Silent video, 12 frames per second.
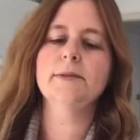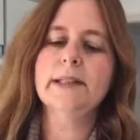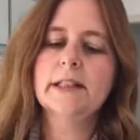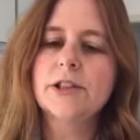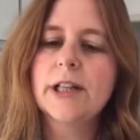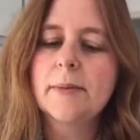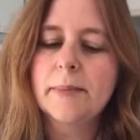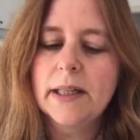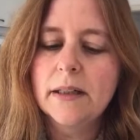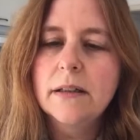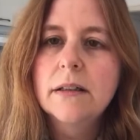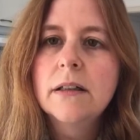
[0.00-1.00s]
so we can chat
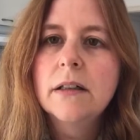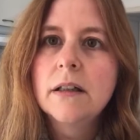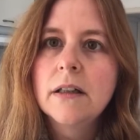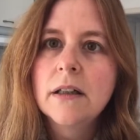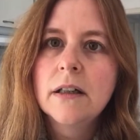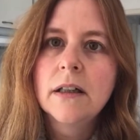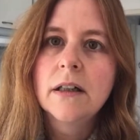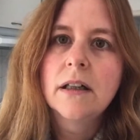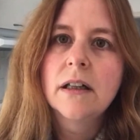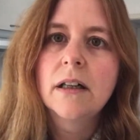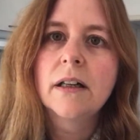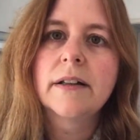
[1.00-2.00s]
better?
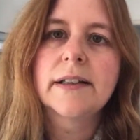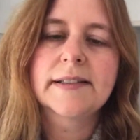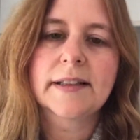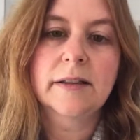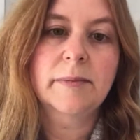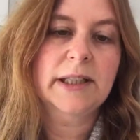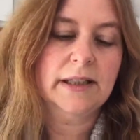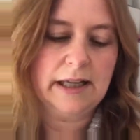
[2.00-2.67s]
There's going to be a